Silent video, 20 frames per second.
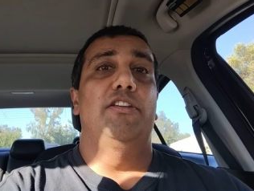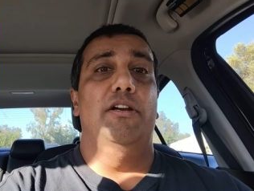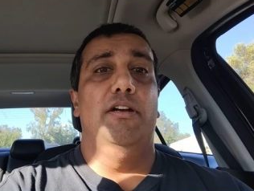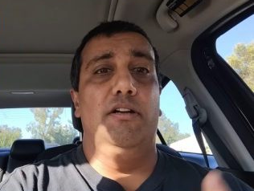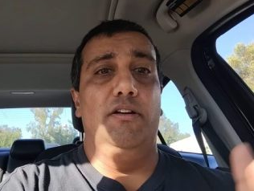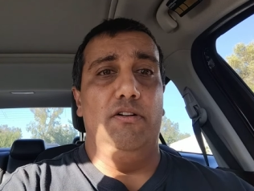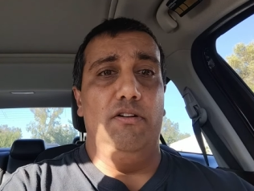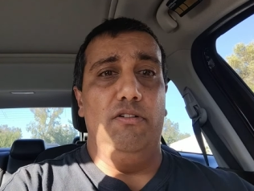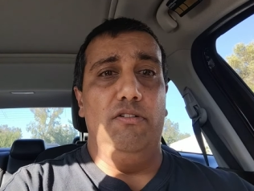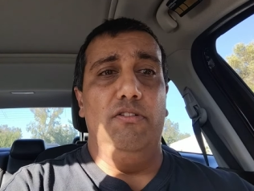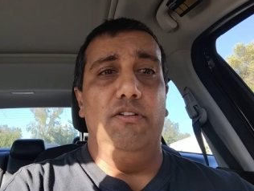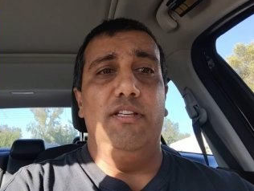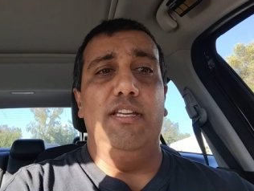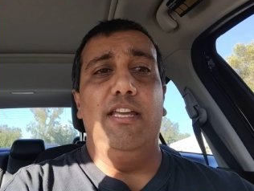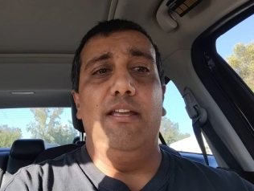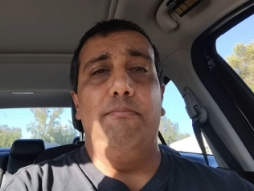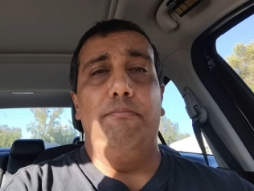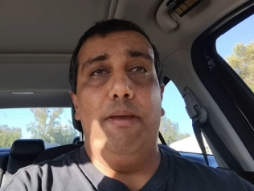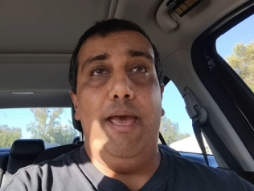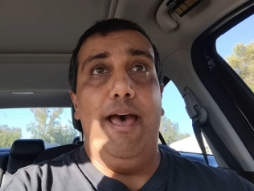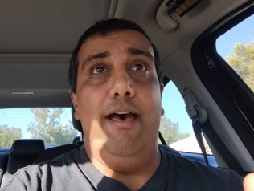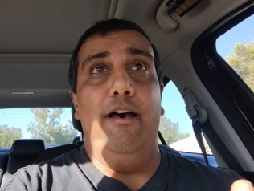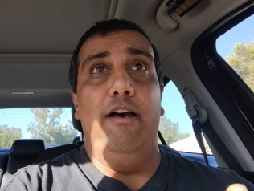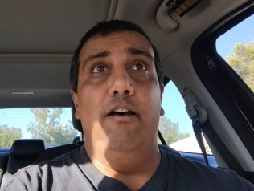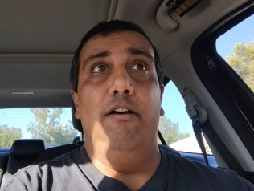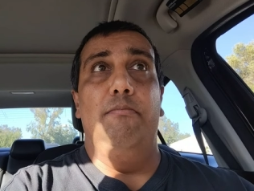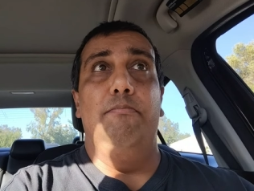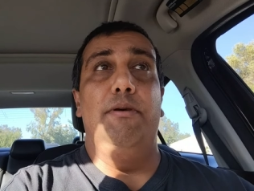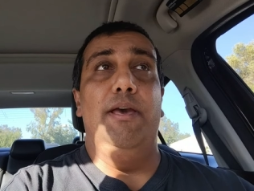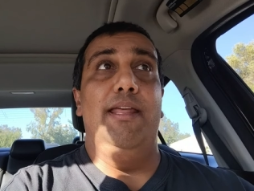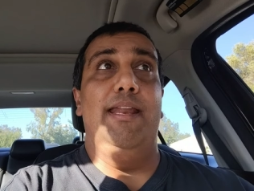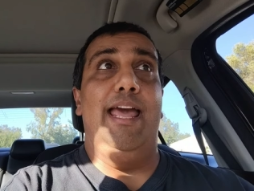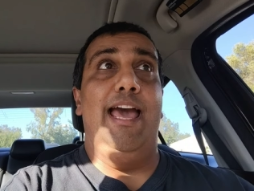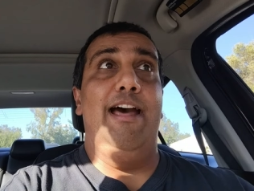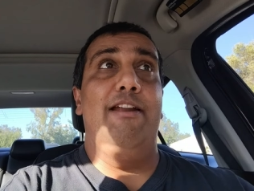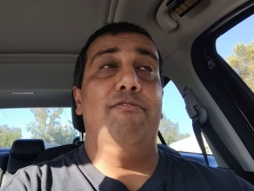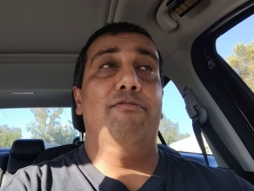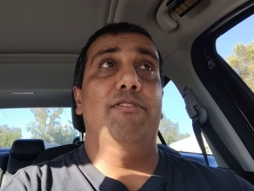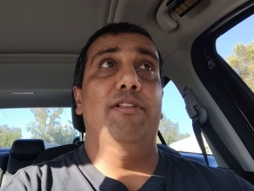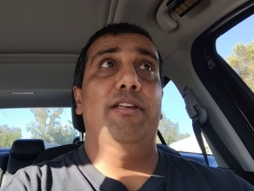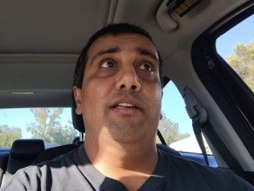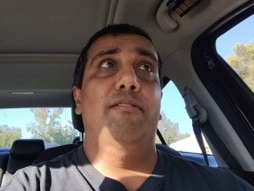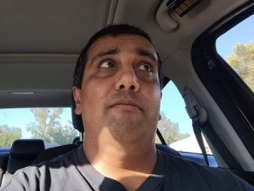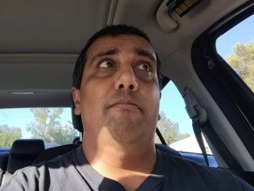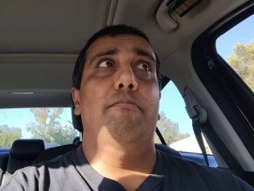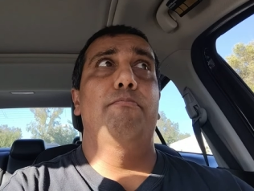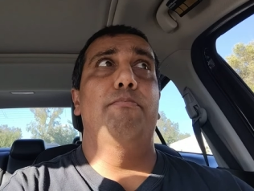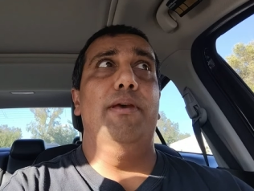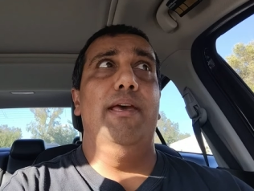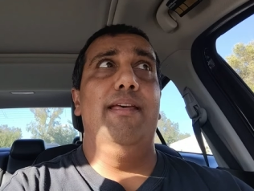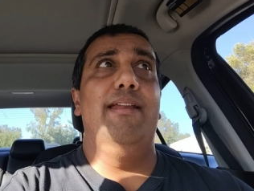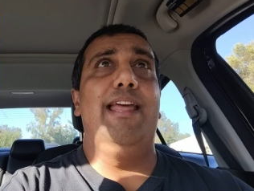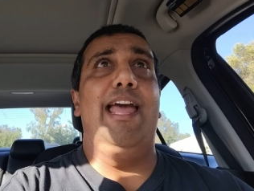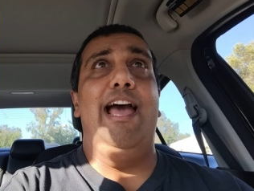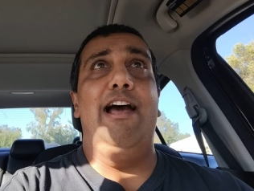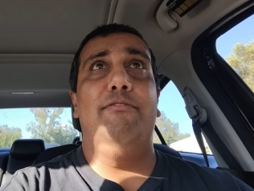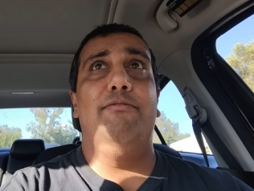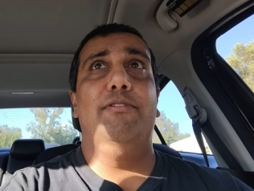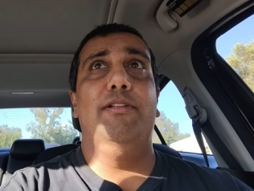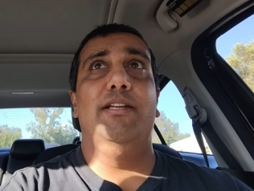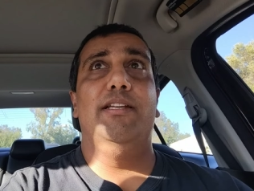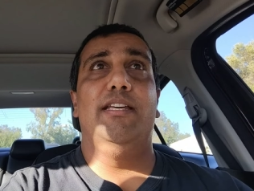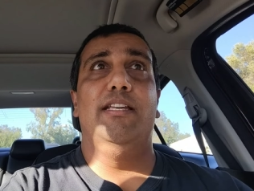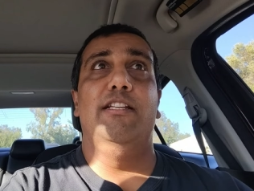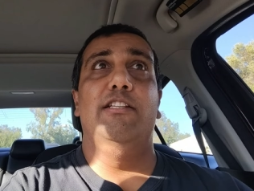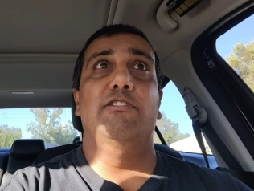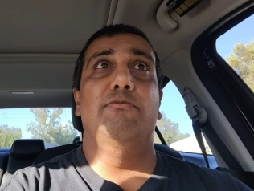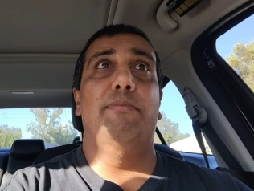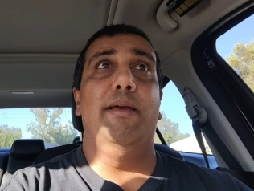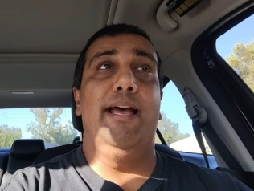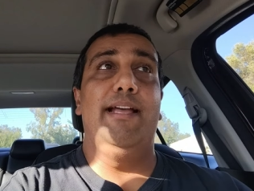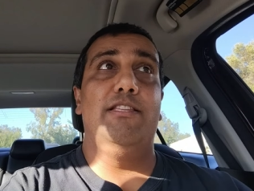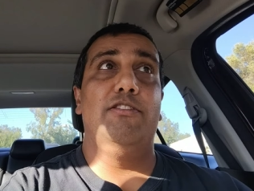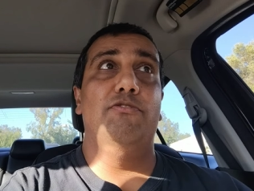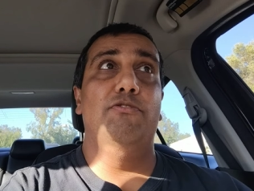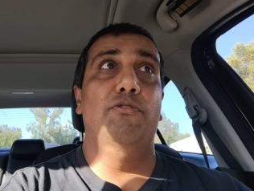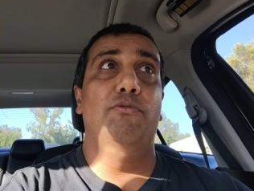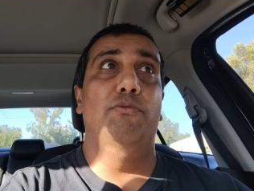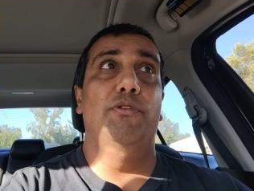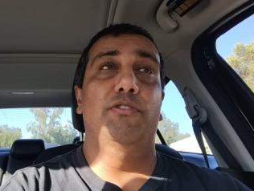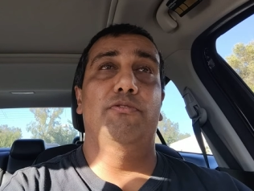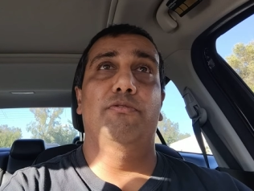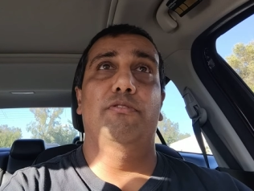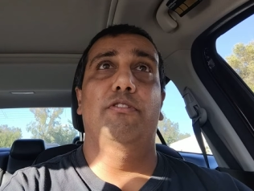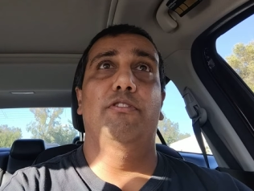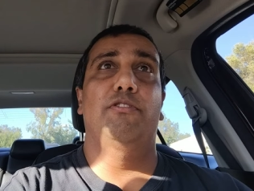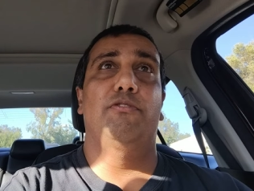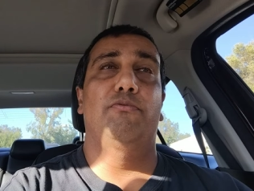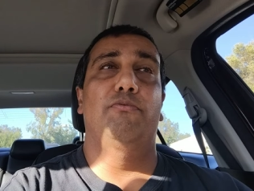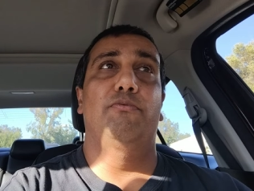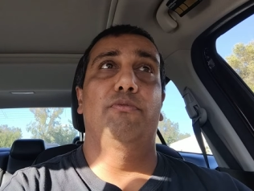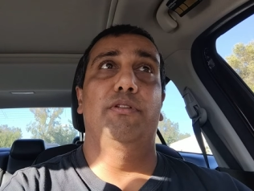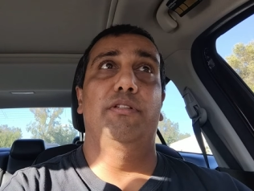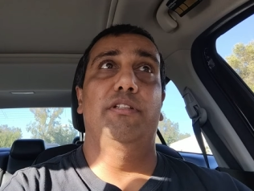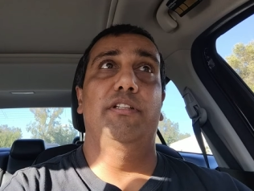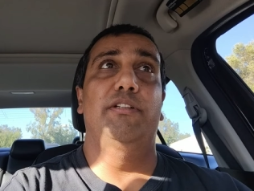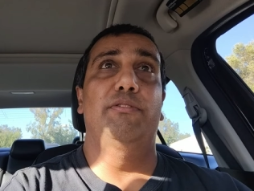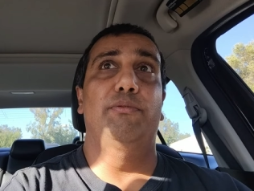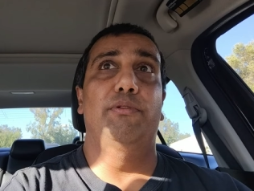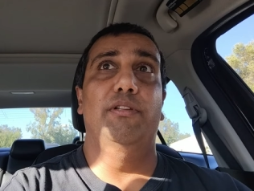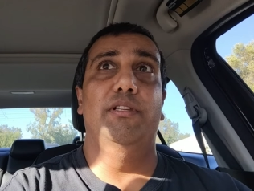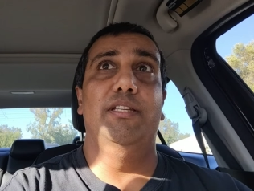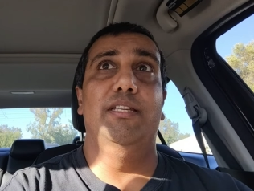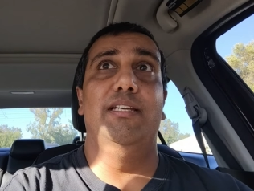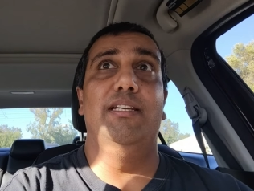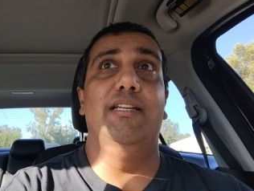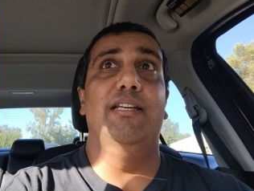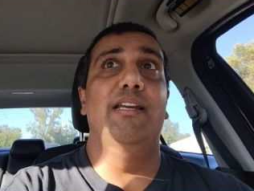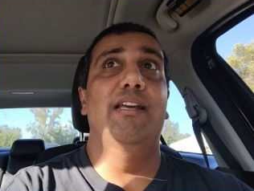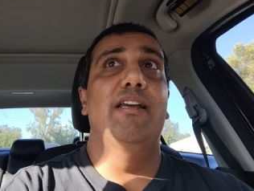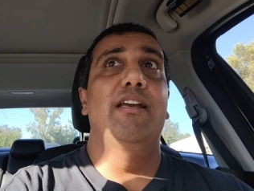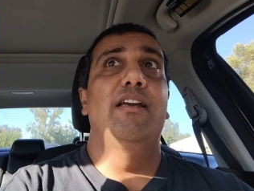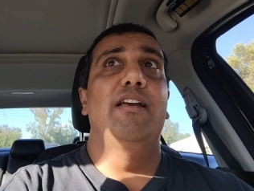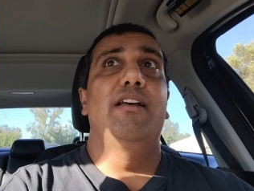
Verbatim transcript: younger looking ba uh, Ben Affleck, Ben Affleck in his Batsuit, which looked really, really